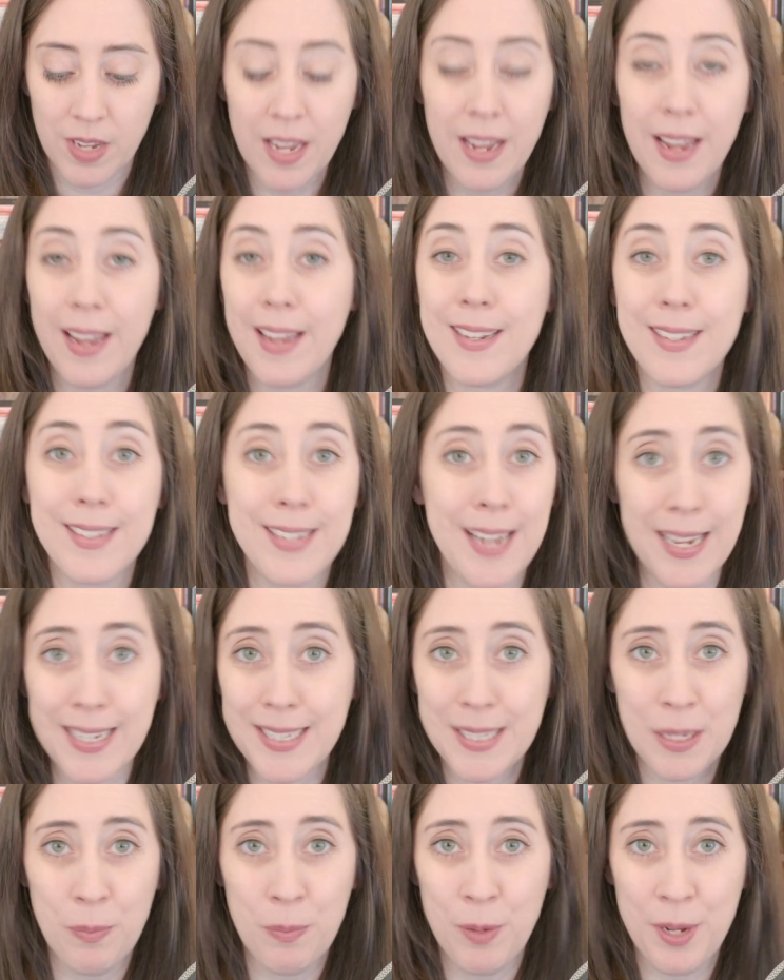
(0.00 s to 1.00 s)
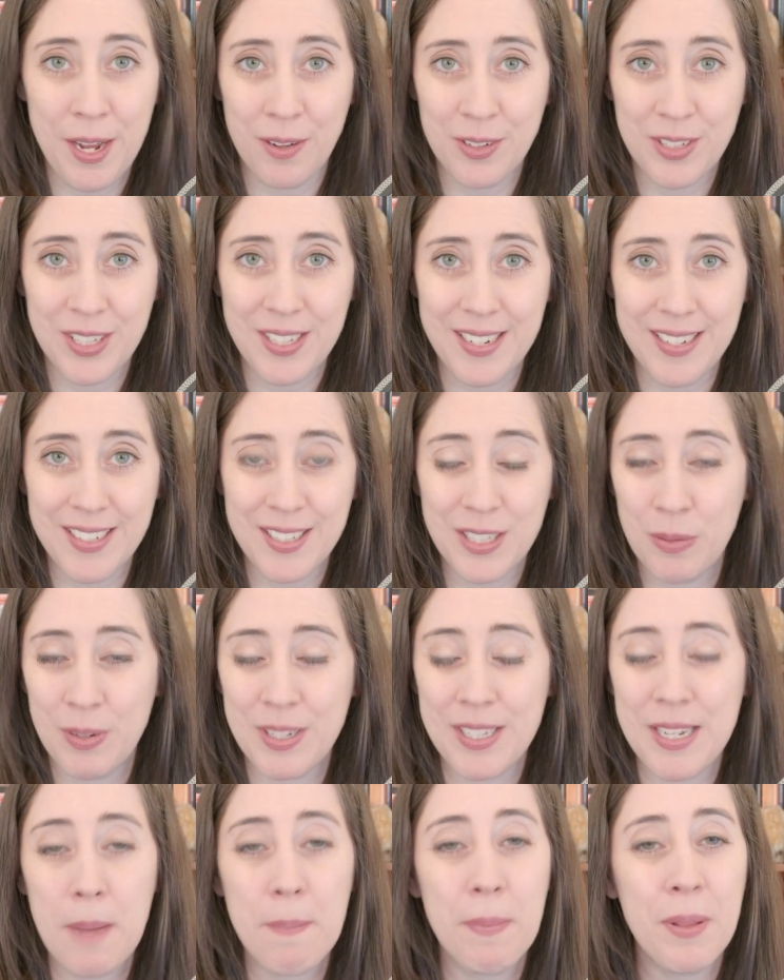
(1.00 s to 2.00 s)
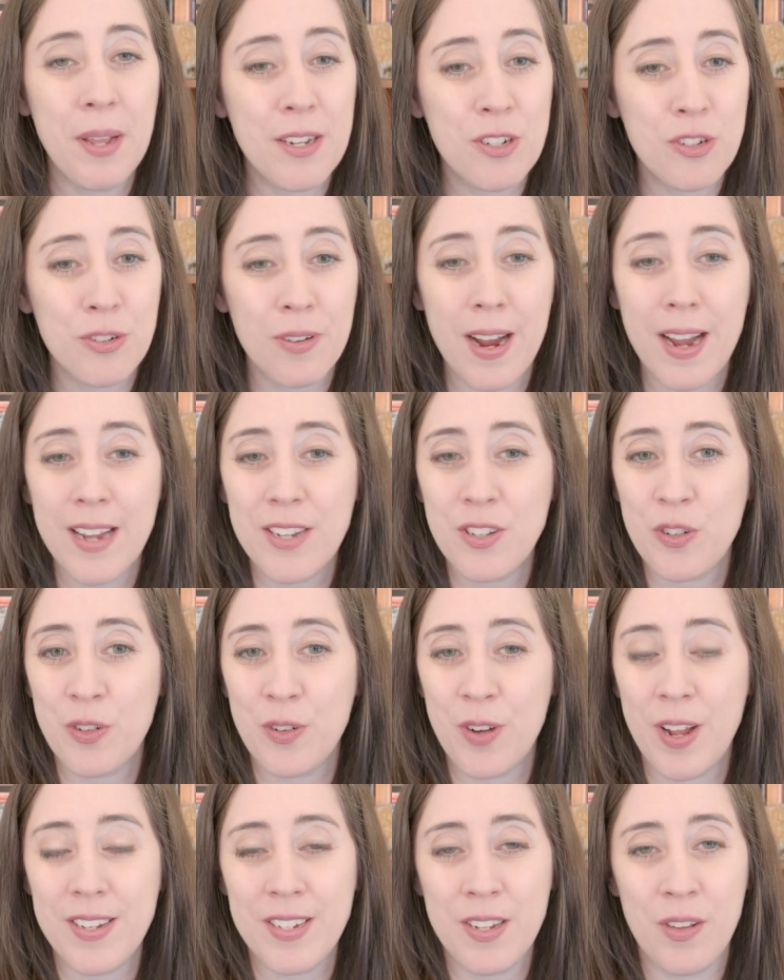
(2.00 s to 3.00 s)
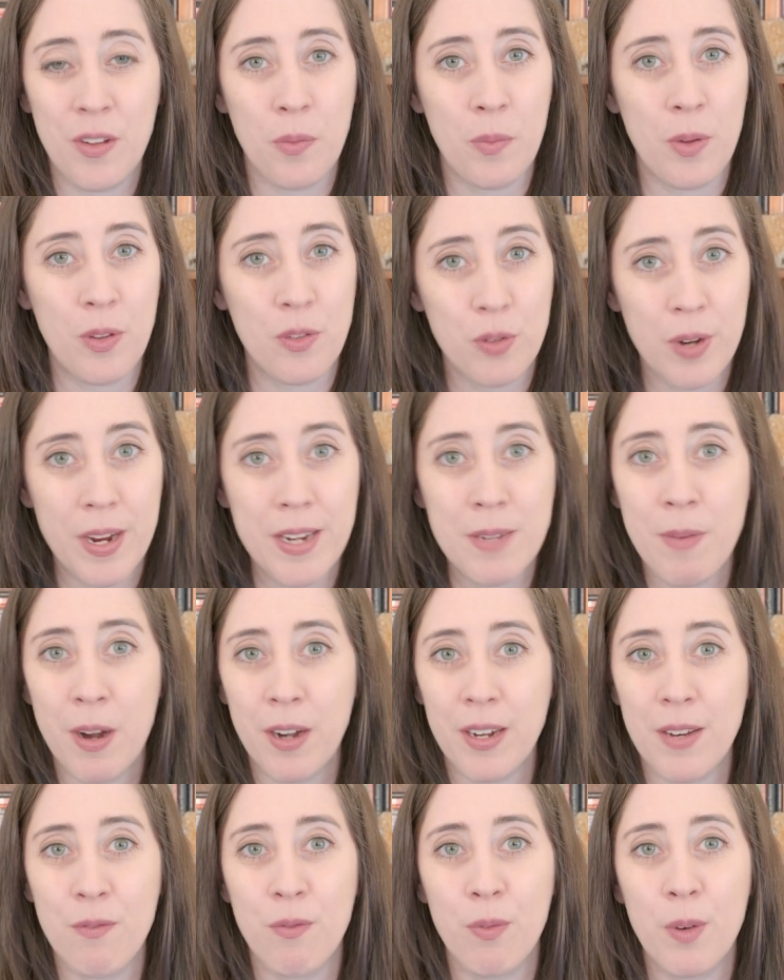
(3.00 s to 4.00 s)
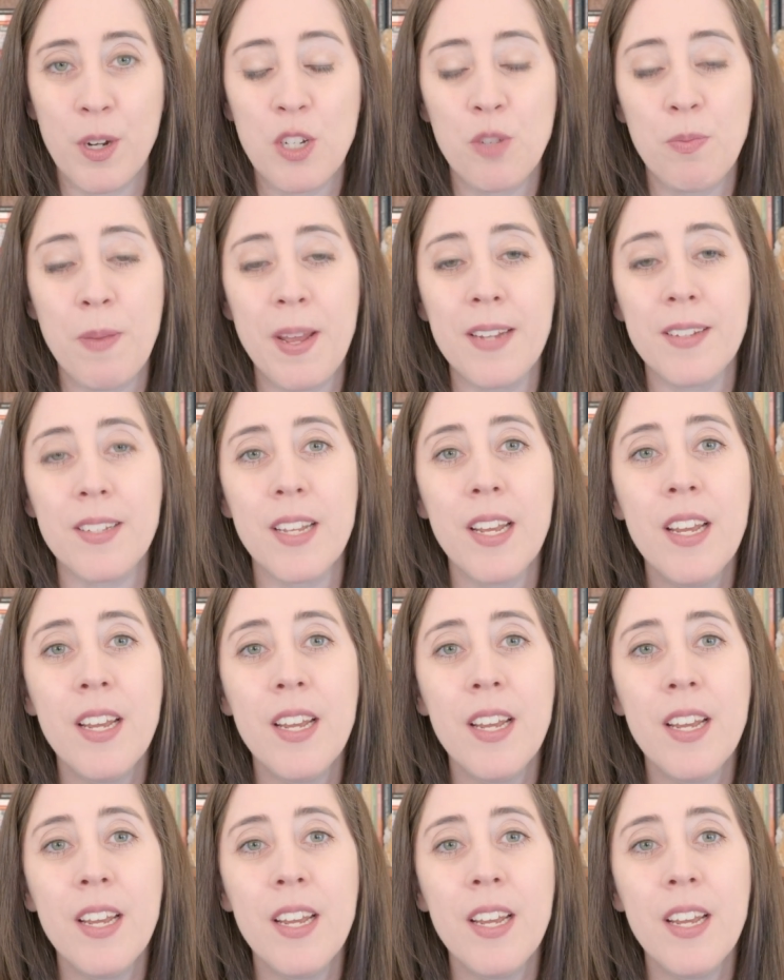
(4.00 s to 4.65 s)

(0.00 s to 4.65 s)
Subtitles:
It is not someone else's. So it's not plagiarized. You're not dealing with trademark infringement.